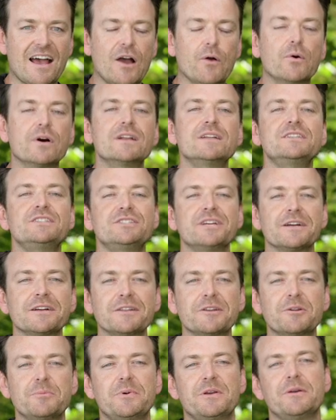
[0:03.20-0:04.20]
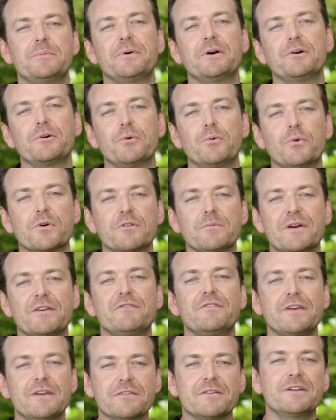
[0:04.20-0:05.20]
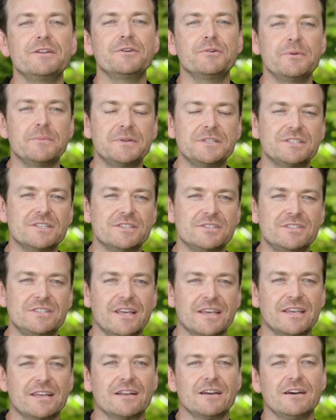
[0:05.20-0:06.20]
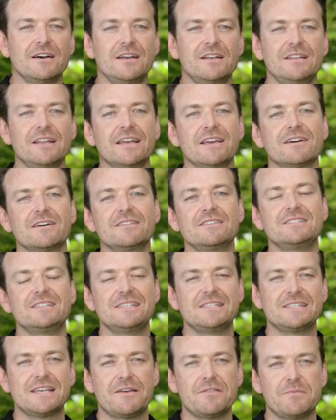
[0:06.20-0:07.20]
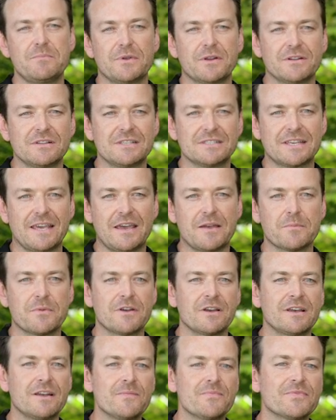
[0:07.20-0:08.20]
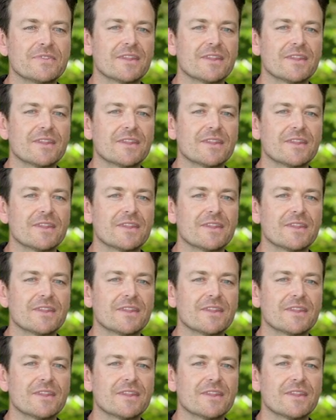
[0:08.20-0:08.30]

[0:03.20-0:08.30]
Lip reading: I wanted to share a little bit about one of my favorite new images taken on Nikon Z7 mirrorless camera.